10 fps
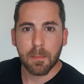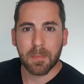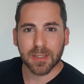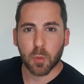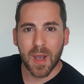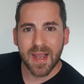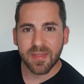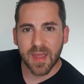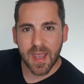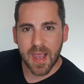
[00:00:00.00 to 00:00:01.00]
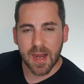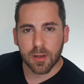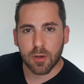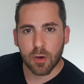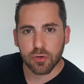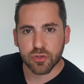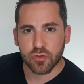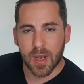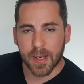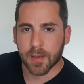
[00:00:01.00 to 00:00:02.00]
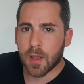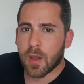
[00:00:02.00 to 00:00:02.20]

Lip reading: But why the hair goes dry?